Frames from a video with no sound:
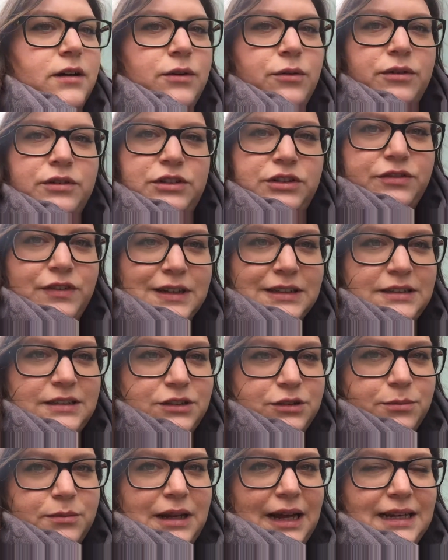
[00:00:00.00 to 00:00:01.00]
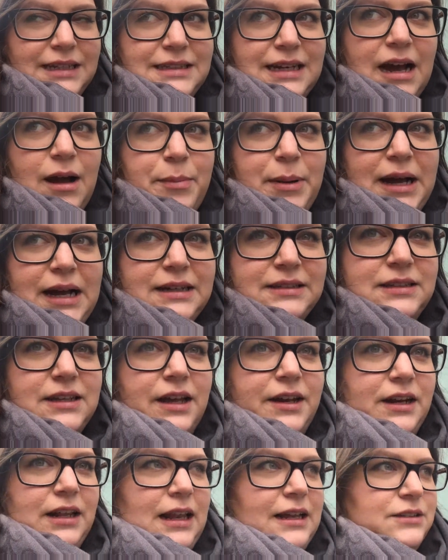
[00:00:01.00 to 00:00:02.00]
We just fancy some like tapas
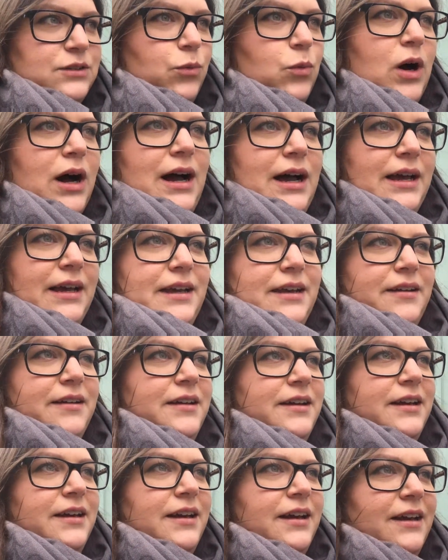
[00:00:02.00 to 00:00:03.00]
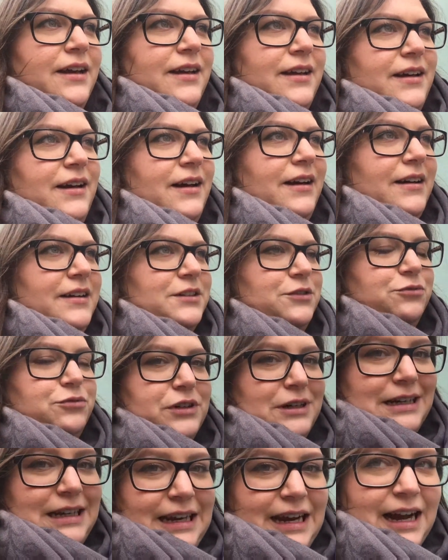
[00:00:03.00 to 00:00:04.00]
and a glass of wine. It's
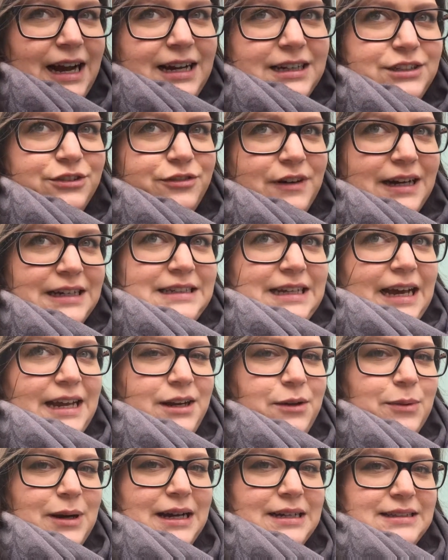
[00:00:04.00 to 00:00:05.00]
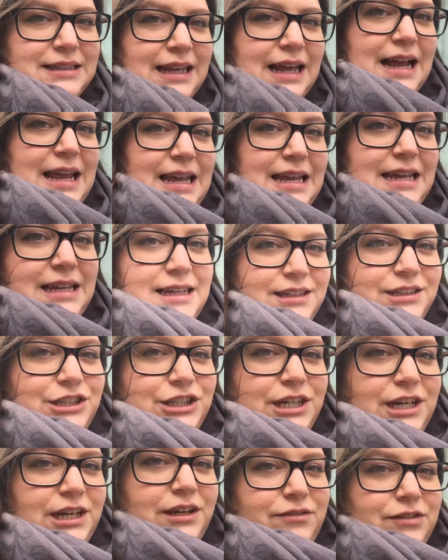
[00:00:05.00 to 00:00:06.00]
really hard to find anywhere to like eat in
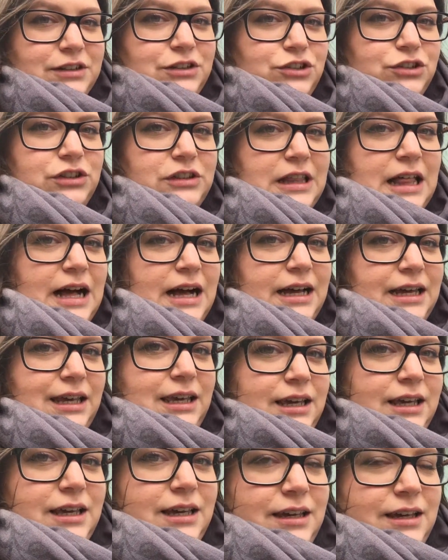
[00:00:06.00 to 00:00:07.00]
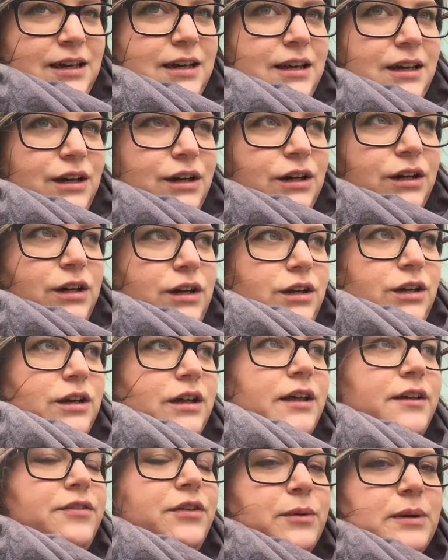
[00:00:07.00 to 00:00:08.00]
Geneva. Just like, you
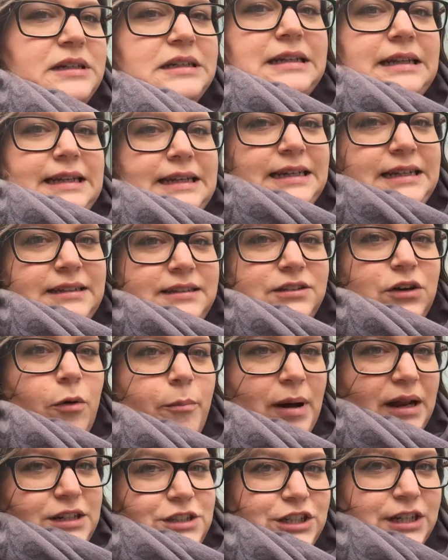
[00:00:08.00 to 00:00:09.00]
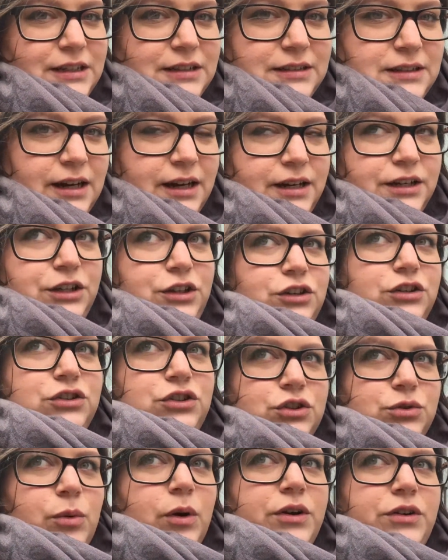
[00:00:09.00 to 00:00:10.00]
know, if you went to Leeds or Manchester, you could
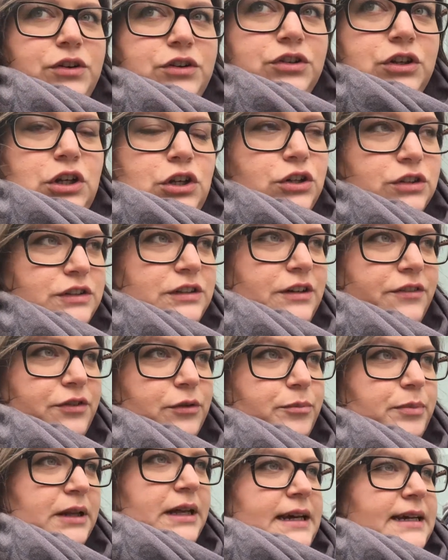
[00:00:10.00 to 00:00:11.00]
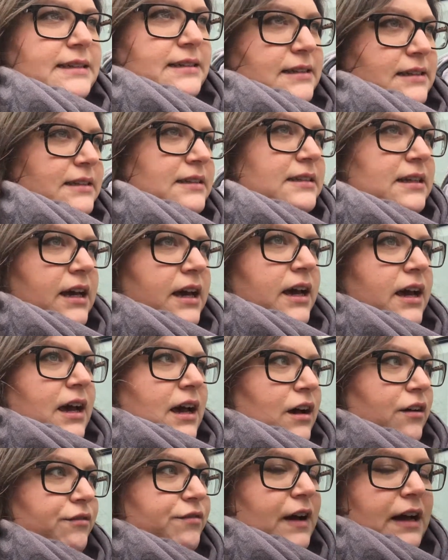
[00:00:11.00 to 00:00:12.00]
just wander to loads of different places
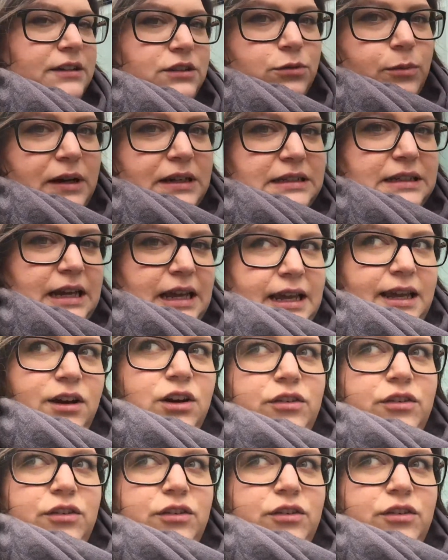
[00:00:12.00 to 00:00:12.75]
and find somewhere to eat.